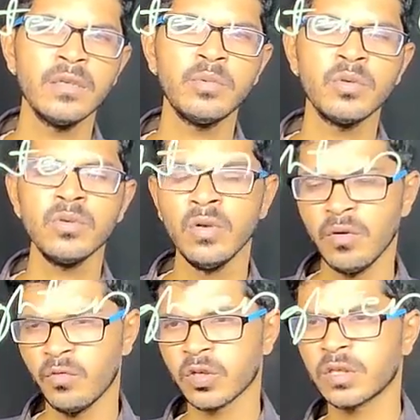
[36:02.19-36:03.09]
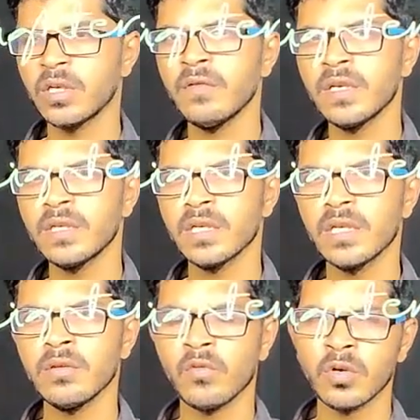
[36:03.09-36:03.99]
the bone, whatever it
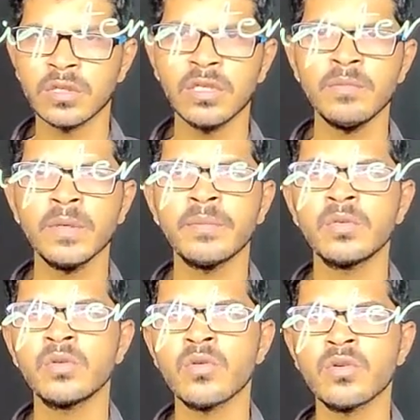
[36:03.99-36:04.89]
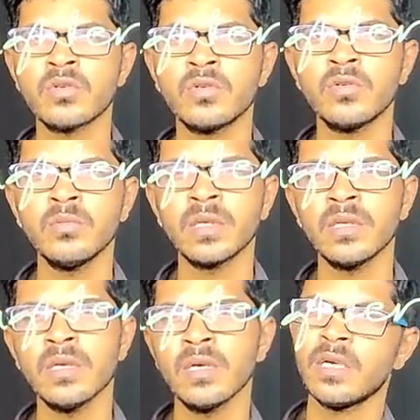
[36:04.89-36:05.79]
is, what these people used to do
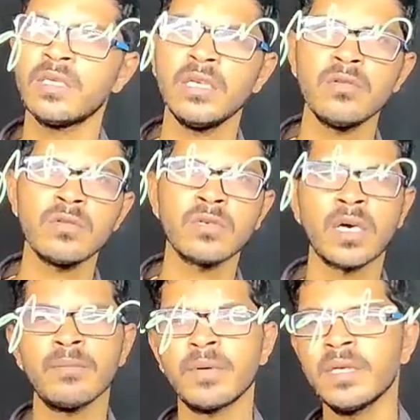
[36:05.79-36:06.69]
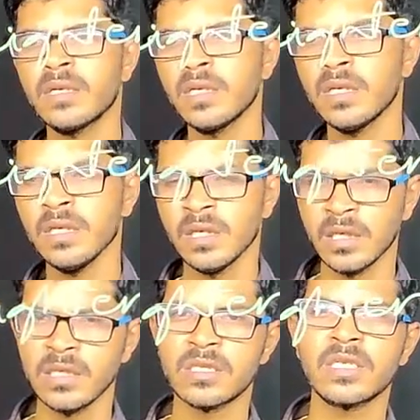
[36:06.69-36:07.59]
means they used to completely
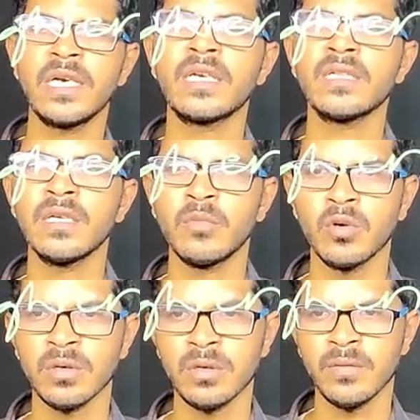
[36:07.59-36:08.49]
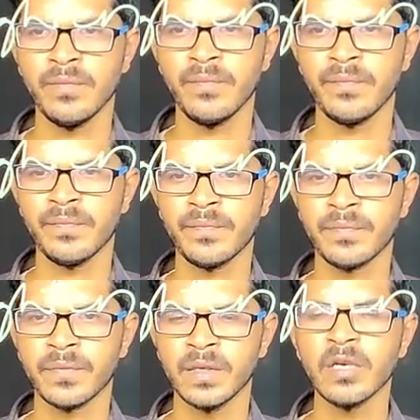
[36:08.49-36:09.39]
straighten them all.
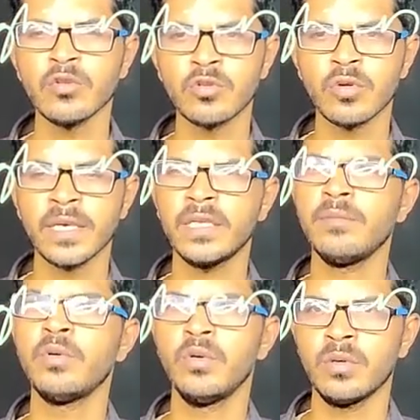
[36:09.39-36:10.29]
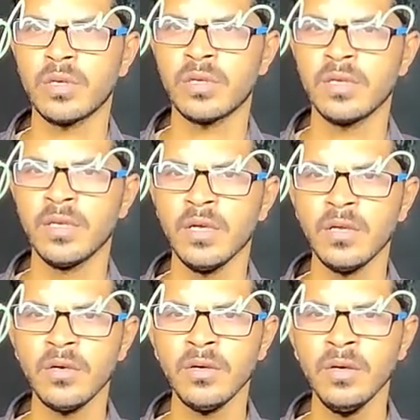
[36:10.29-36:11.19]
They used to set the bones.
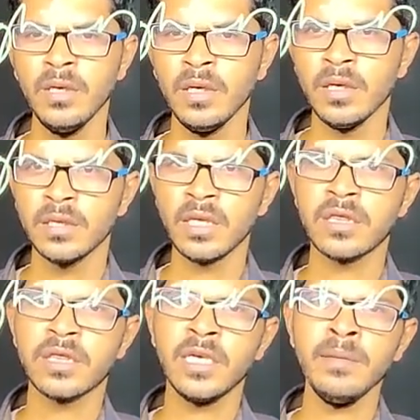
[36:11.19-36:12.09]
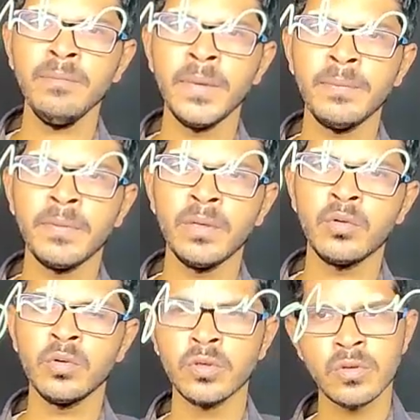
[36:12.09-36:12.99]
So the same people
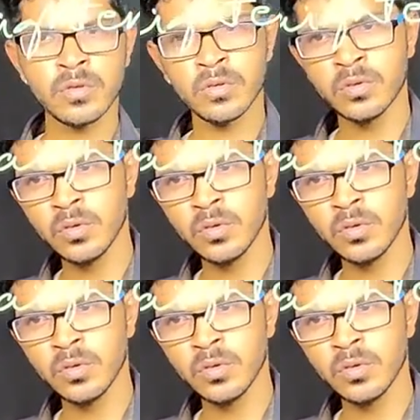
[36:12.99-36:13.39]
who used to